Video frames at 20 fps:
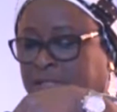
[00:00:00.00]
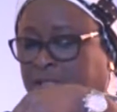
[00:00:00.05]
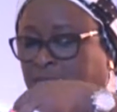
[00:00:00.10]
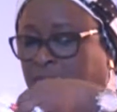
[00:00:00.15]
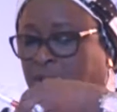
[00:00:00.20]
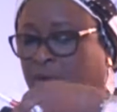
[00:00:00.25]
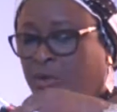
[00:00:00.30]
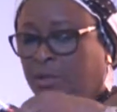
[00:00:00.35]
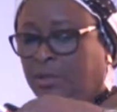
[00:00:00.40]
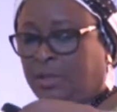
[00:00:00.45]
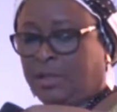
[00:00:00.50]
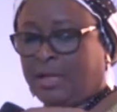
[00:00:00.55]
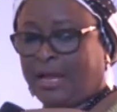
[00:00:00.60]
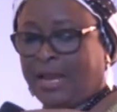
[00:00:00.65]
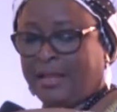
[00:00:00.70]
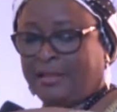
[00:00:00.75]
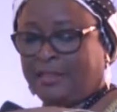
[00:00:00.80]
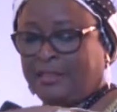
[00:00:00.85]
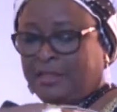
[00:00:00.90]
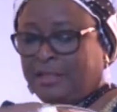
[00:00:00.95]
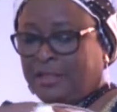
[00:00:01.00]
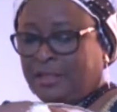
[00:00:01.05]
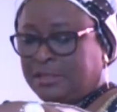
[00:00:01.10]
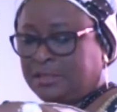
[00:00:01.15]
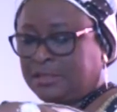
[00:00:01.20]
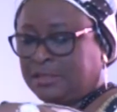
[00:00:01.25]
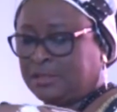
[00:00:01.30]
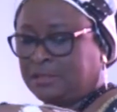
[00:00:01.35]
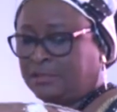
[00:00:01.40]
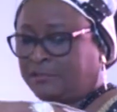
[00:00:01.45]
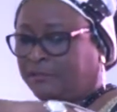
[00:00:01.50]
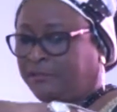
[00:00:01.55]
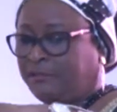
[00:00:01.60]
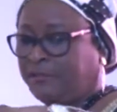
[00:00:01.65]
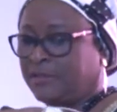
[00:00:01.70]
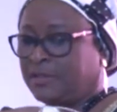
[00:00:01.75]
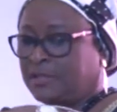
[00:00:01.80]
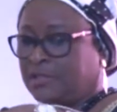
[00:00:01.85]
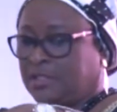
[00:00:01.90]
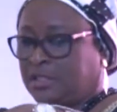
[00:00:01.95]
We're still on at this
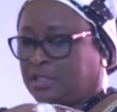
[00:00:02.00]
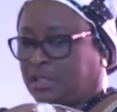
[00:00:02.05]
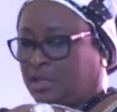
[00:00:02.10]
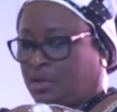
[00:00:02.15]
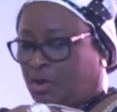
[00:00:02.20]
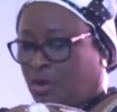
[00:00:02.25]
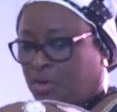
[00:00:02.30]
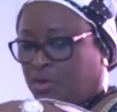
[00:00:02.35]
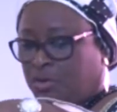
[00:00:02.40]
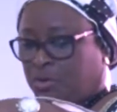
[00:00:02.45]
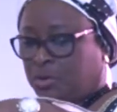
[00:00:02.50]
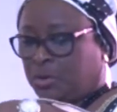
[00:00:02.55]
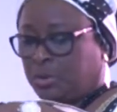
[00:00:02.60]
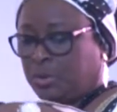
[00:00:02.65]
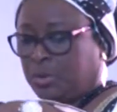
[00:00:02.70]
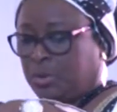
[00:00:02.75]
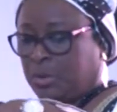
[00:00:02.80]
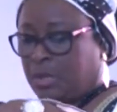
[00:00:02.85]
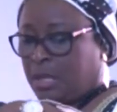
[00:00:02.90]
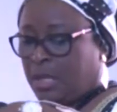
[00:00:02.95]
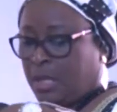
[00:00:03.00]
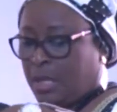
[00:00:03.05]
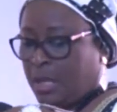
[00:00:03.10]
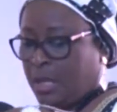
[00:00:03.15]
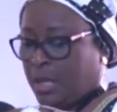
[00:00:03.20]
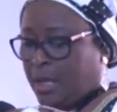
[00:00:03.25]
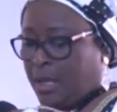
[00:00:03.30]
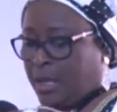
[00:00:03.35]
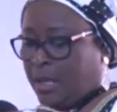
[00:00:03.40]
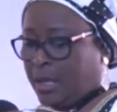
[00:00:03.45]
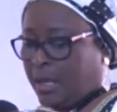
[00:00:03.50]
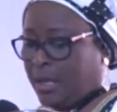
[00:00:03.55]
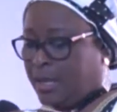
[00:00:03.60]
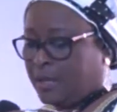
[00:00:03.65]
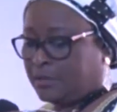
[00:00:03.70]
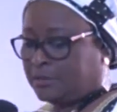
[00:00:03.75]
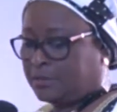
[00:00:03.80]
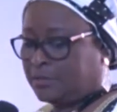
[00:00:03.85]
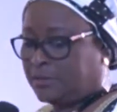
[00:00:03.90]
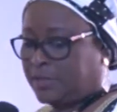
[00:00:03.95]
first inaugural
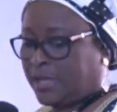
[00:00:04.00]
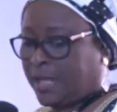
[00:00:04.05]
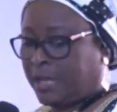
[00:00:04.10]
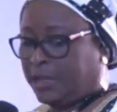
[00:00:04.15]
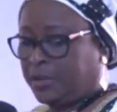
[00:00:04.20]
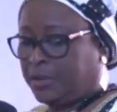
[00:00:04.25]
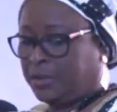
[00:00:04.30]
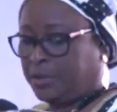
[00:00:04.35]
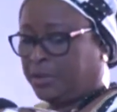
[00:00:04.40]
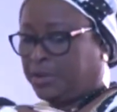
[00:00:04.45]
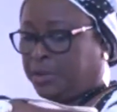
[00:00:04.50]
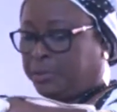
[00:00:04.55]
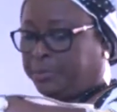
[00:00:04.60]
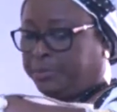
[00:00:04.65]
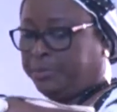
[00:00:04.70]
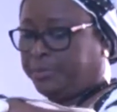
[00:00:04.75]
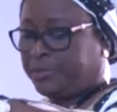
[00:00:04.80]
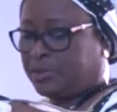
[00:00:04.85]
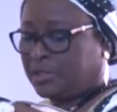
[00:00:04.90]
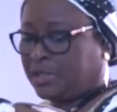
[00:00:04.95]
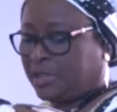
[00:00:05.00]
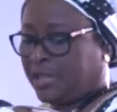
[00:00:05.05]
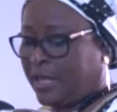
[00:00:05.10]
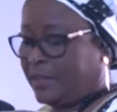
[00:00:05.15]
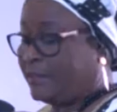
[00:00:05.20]
health dialogue put